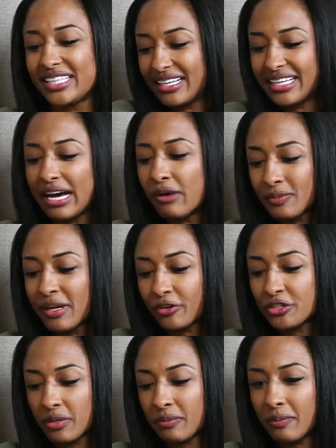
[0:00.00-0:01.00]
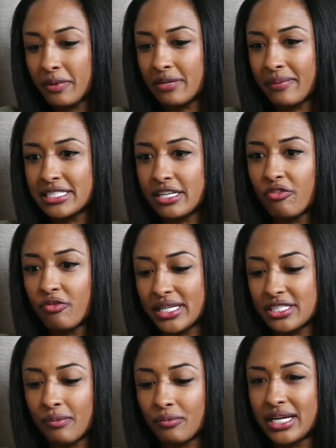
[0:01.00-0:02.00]
that was my first commitment to myself. When I
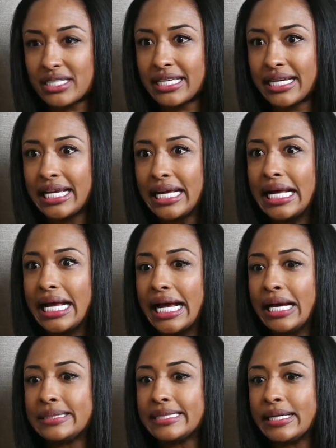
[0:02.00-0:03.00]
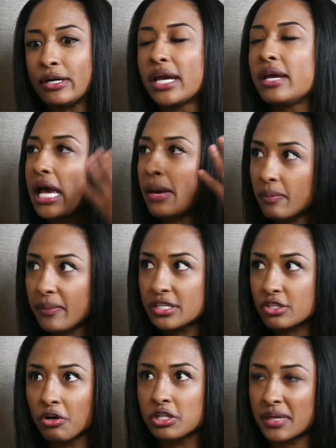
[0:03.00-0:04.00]
stopped wrestling, I was like, okay, MMA has
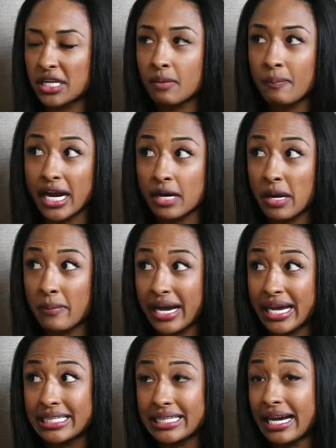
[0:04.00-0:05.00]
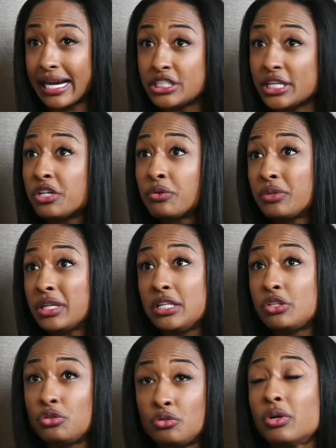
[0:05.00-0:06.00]
always been in the back of my mind. I genuinely
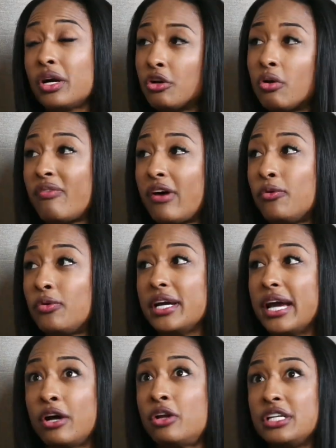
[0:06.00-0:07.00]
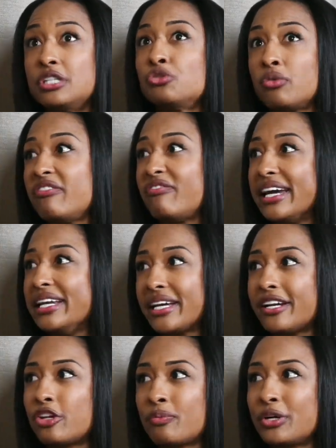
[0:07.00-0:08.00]
do not know if I'll enjoy fighting
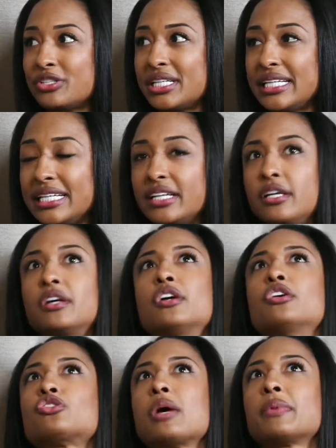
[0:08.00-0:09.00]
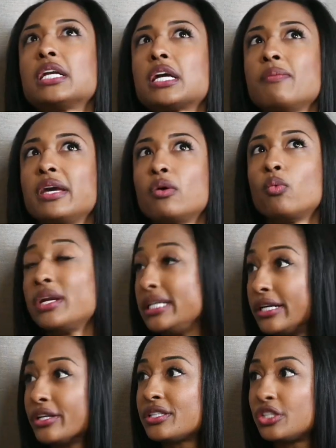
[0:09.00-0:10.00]
another person. So I'm going to commit 1 year
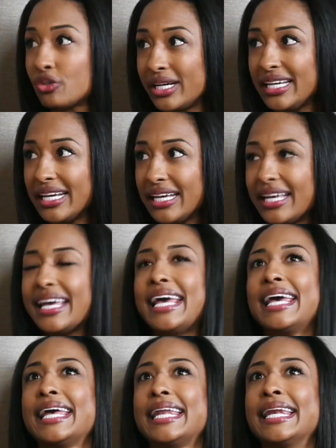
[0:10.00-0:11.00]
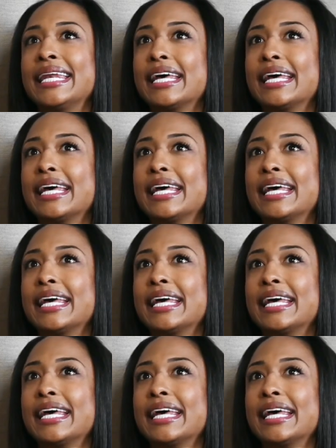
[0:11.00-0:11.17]
to training and